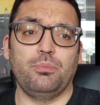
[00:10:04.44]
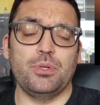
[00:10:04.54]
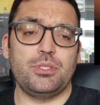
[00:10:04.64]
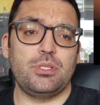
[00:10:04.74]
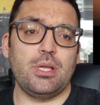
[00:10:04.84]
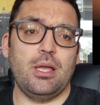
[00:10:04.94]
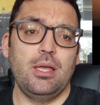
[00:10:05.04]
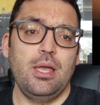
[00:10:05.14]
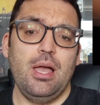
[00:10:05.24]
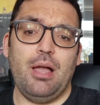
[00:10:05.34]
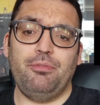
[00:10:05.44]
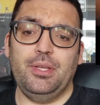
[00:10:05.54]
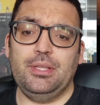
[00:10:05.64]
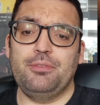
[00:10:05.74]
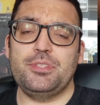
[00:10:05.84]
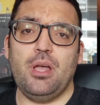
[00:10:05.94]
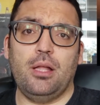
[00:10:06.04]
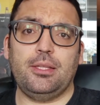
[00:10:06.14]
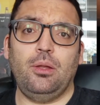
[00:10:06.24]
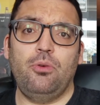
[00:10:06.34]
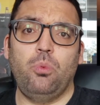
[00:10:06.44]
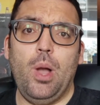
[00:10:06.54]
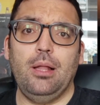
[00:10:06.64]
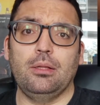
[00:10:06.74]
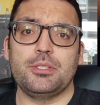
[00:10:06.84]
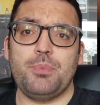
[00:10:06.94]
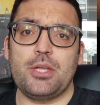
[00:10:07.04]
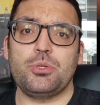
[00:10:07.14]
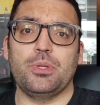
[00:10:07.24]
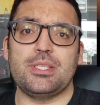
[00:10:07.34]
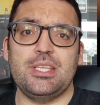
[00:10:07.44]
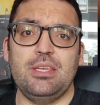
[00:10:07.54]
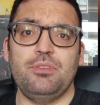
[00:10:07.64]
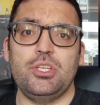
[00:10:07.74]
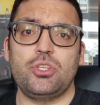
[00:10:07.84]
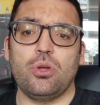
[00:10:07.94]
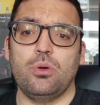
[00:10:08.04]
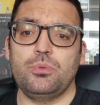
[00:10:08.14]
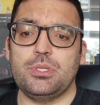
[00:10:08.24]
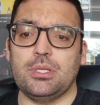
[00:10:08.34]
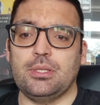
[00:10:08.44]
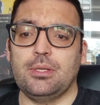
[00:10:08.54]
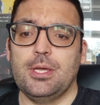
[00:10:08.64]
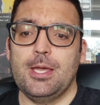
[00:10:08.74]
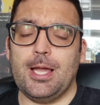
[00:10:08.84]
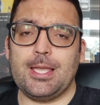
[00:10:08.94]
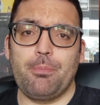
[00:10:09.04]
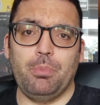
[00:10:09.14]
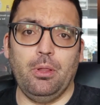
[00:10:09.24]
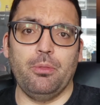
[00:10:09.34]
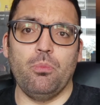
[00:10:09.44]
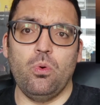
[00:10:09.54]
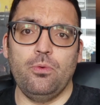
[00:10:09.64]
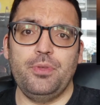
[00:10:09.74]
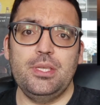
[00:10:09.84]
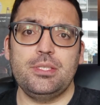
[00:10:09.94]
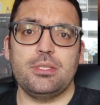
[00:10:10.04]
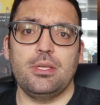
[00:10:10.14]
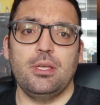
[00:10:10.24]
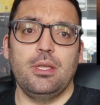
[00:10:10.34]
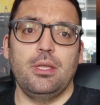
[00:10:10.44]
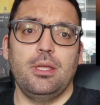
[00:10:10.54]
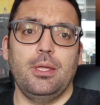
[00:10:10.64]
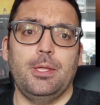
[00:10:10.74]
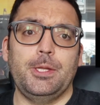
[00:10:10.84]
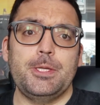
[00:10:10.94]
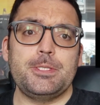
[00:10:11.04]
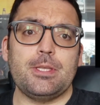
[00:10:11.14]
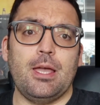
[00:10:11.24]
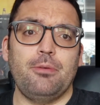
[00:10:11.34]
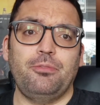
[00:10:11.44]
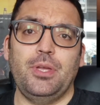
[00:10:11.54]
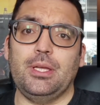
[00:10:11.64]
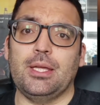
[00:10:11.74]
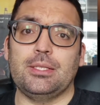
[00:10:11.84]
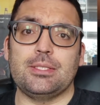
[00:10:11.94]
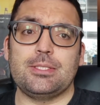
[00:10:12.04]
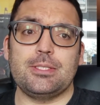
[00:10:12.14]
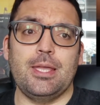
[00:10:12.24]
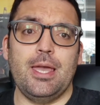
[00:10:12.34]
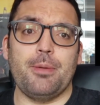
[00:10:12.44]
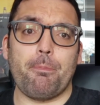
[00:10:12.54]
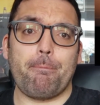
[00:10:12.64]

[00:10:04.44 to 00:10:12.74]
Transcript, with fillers: which uh, I think they've started off well, especially with the TV shows and a couple of the movies. It is, I think, and yeah,